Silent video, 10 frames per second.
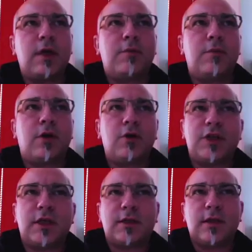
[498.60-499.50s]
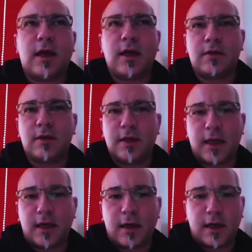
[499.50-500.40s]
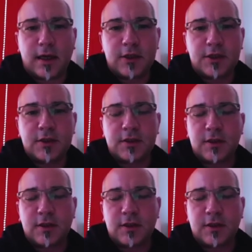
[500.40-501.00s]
projects like the Jaeger agent.